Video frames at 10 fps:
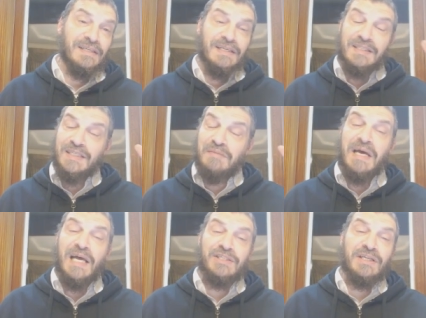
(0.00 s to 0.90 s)
It's an
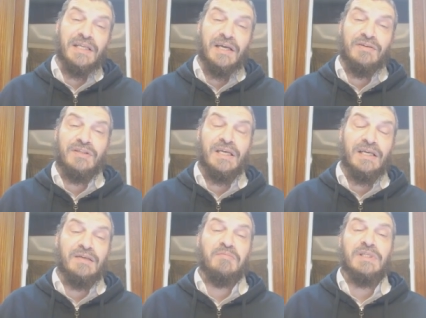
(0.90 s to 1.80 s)
imaginary
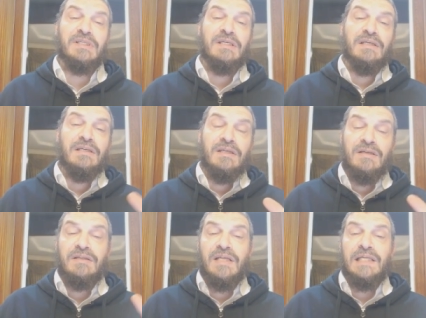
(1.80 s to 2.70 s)
thing, but
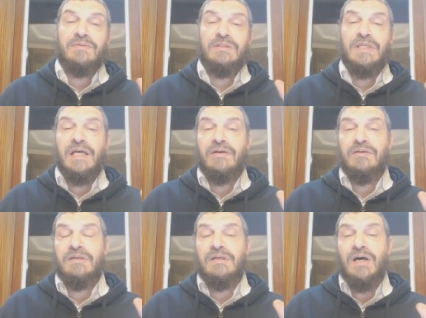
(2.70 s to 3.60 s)
that was
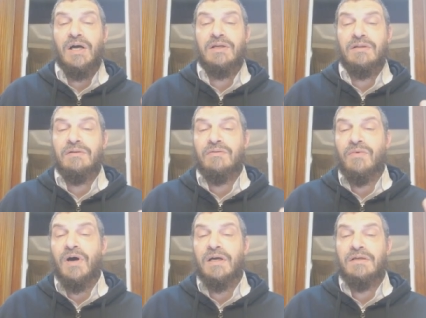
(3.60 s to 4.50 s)
their idol.
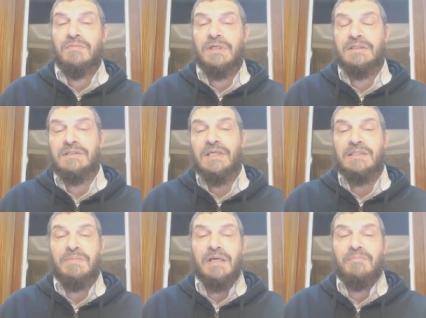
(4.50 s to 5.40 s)
Why? Because it says
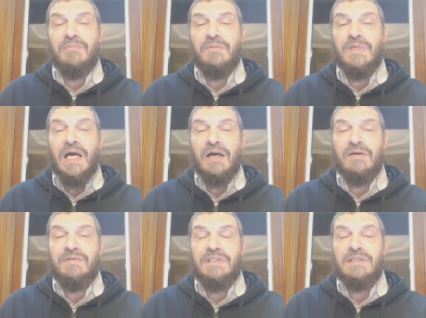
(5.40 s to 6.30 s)
by
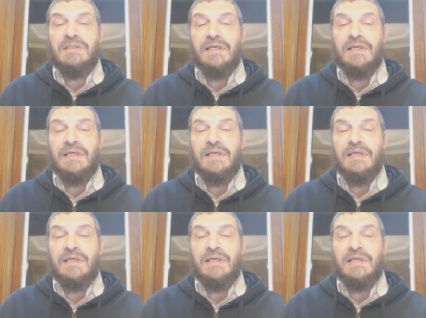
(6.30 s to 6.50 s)
Yaakov, it says